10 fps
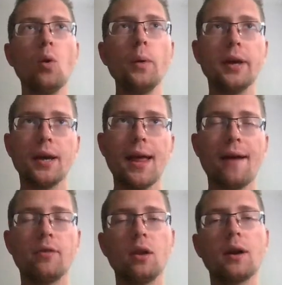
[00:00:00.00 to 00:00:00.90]
Before we
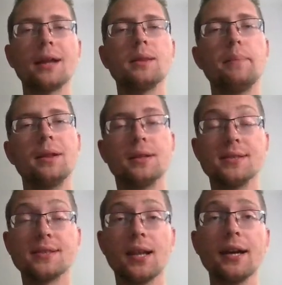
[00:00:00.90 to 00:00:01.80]
can have a look at the
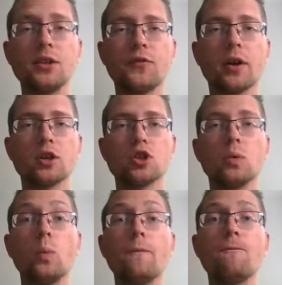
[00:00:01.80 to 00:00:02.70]
built-in slice
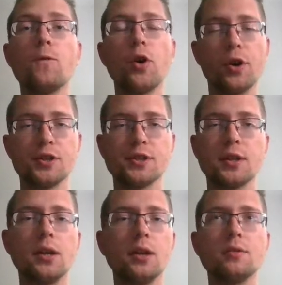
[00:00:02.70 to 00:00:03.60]
function, we
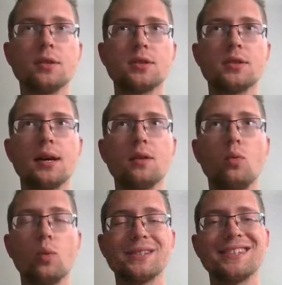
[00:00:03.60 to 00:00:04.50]
first need to
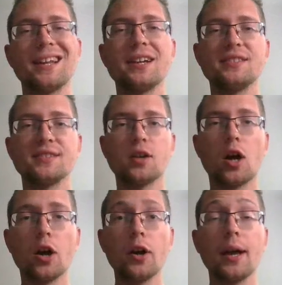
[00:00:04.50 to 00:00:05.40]
understand what
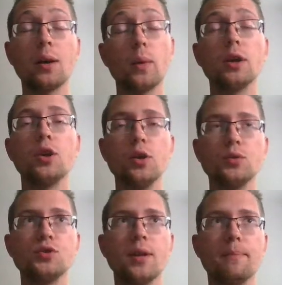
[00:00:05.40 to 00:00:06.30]
slices are and when
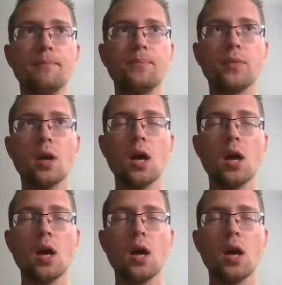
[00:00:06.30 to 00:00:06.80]
to use them.